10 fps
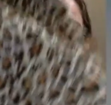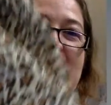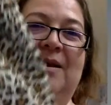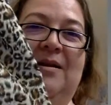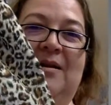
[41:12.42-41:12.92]

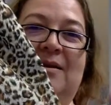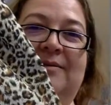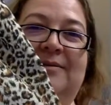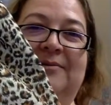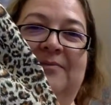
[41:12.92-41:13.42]

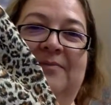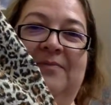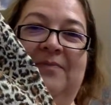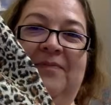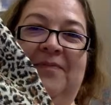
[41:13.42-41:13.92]

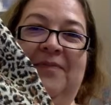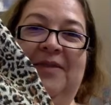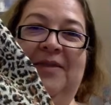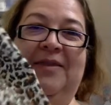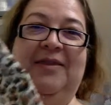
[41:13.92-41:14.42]

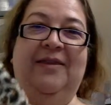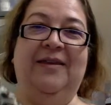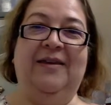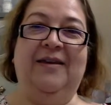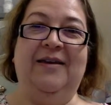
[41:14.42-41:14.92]

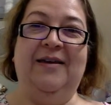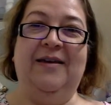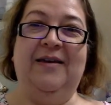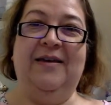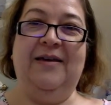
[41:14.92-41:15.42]

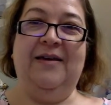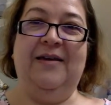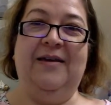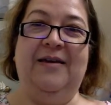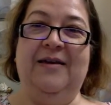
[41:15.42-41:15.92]

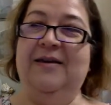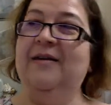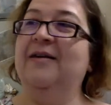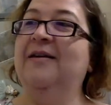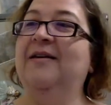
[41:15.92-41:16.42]

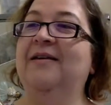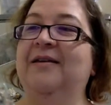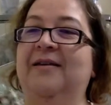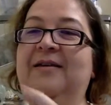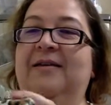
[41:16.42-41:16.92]

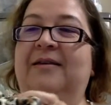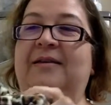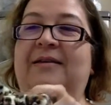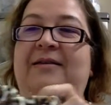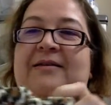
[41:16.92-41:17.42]

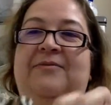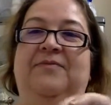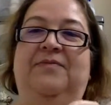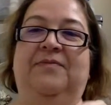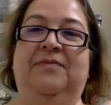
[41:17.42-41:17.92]

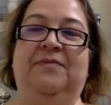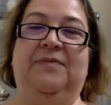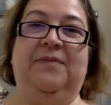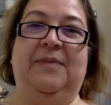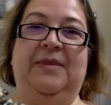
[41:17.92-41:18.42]
The person shown says nothing.